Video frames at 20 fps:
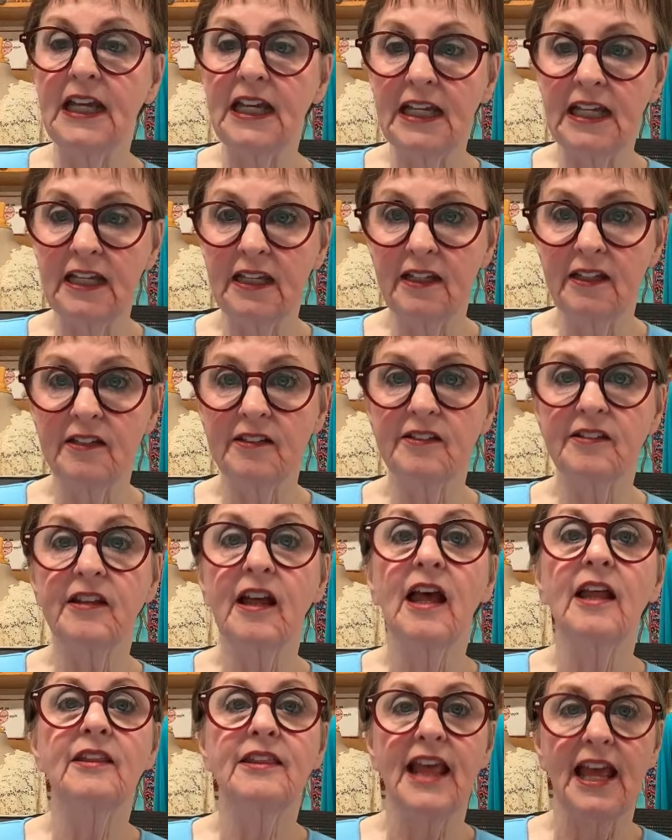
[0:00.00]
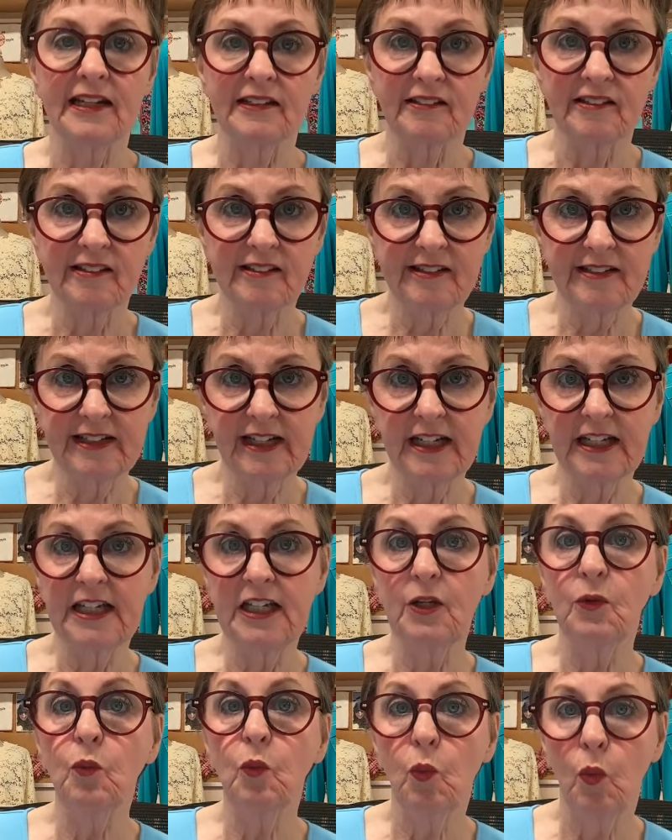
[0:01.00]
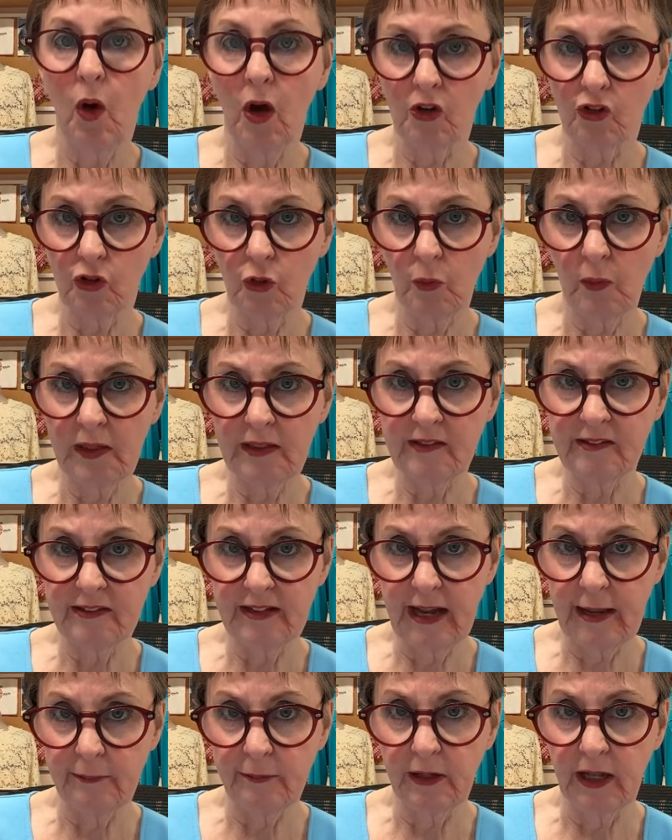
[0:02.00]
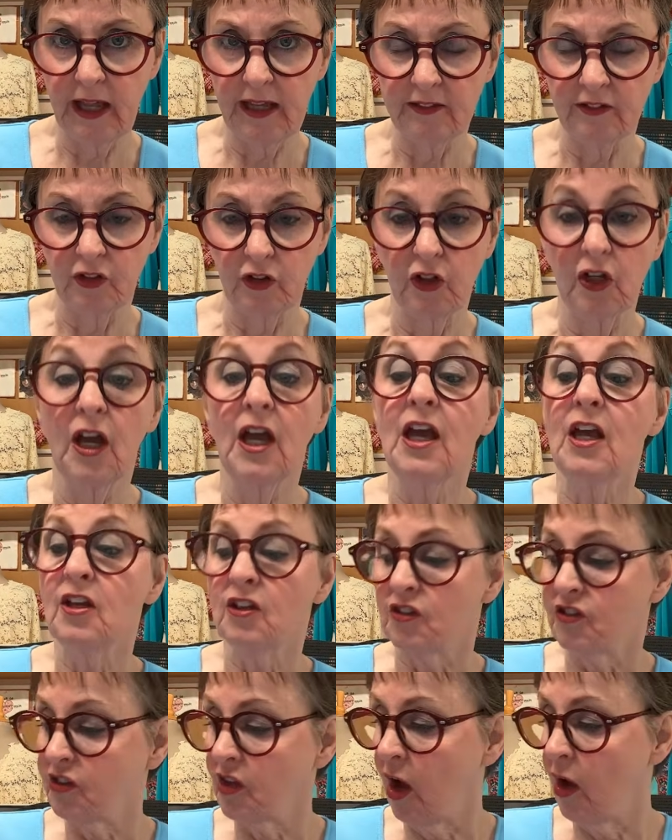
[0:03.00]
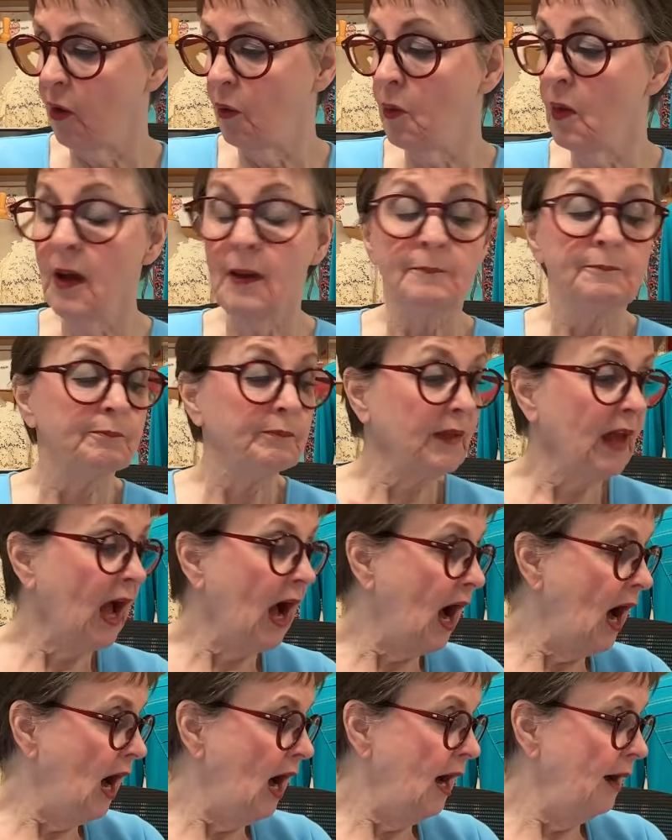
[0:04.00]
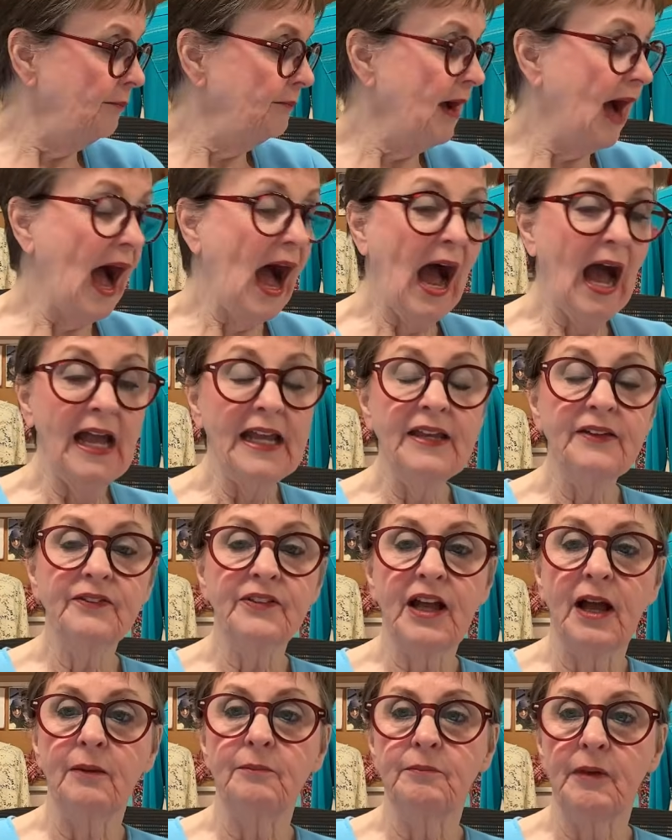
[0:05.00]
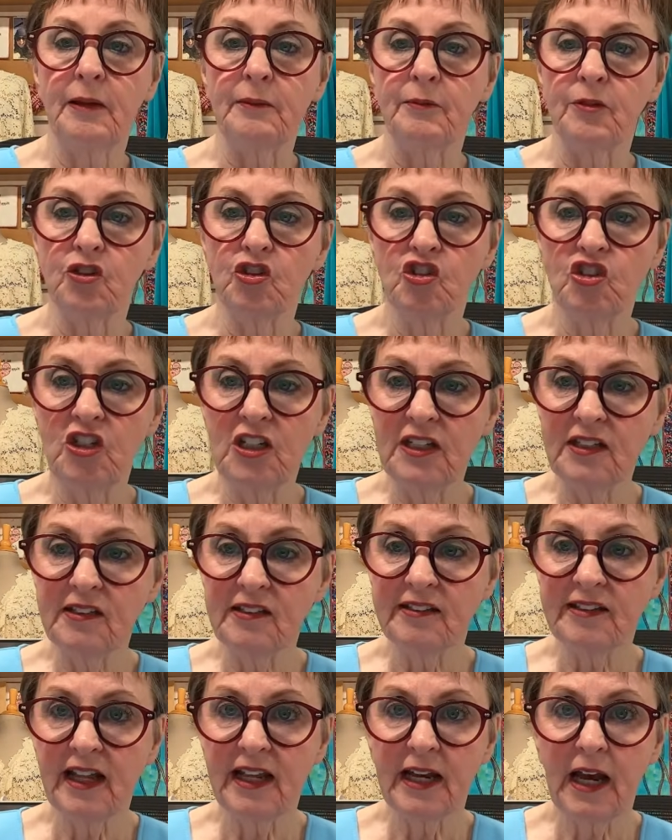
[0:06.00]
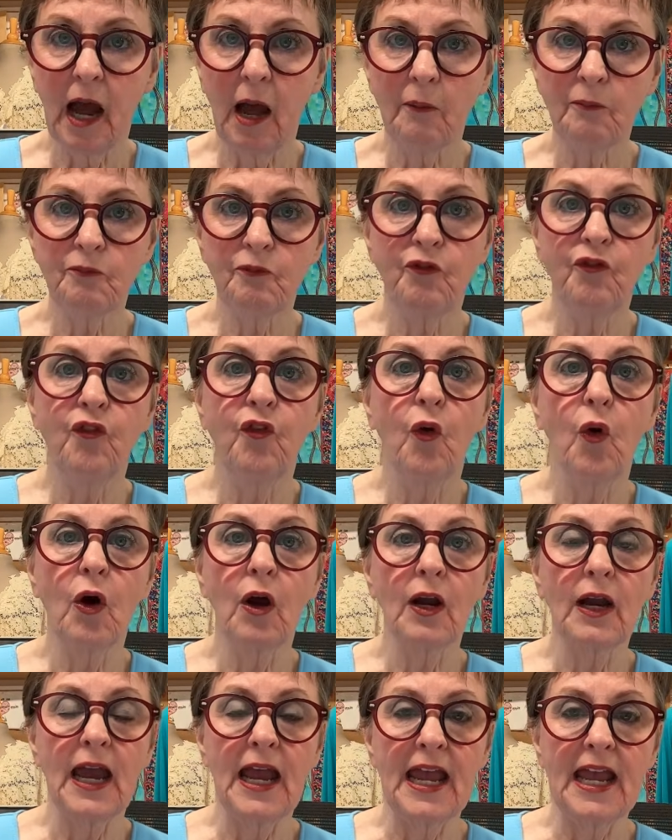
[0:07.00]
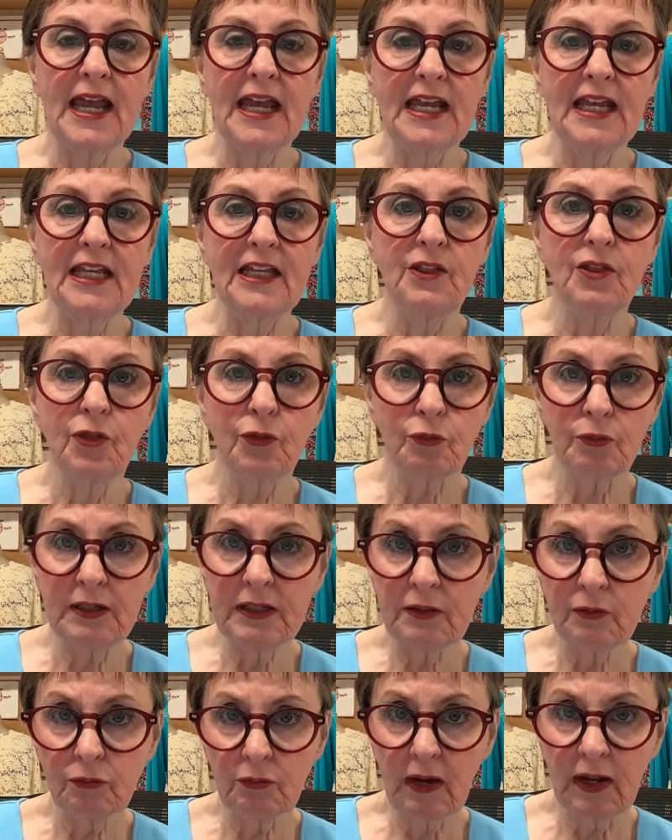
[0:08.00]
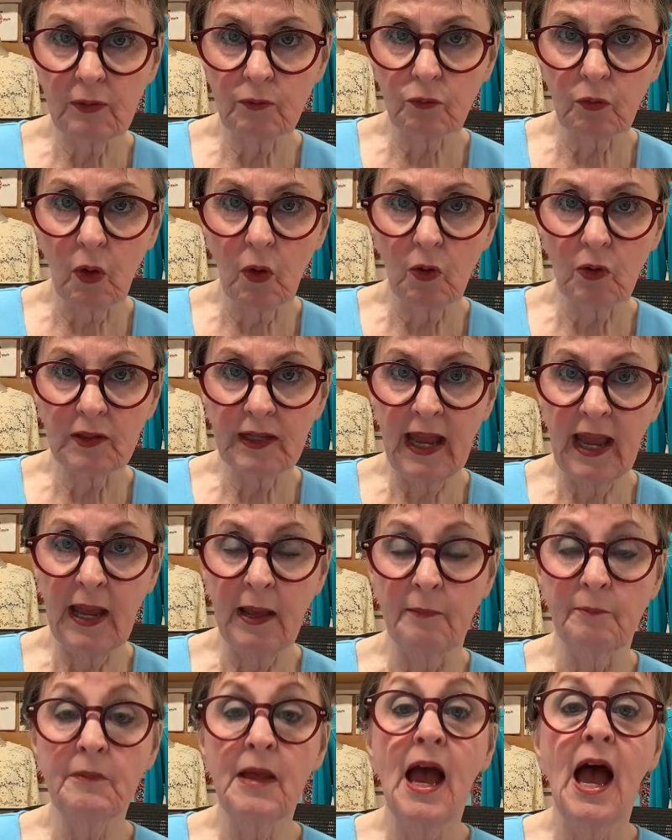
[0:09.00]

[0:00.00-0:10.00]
is that sticky wash away stabilizer. So I have got my machine set up for a 3-thread rolled hem.